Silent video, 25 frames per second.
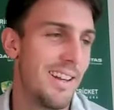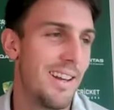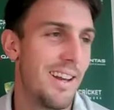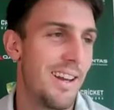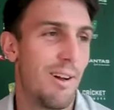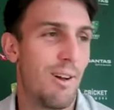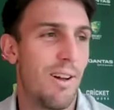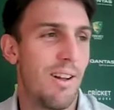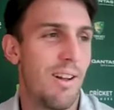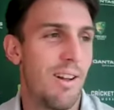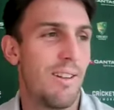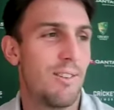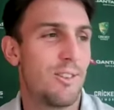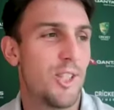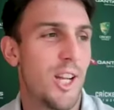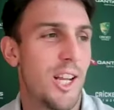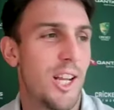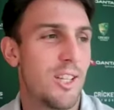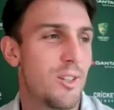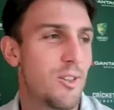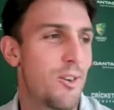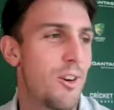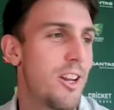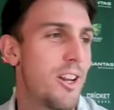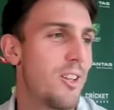I'll
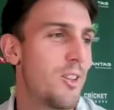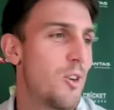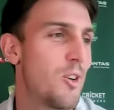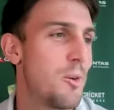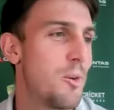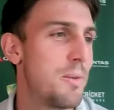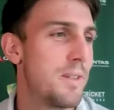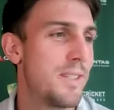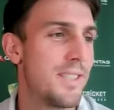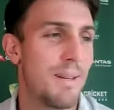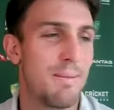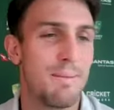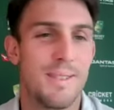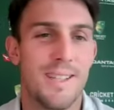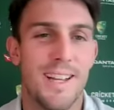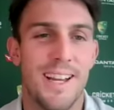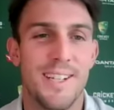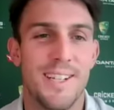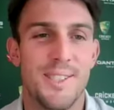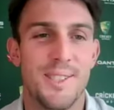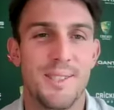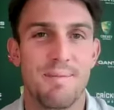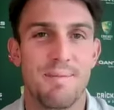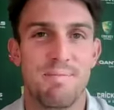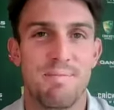chat to cricket to him at some
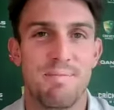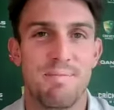stage.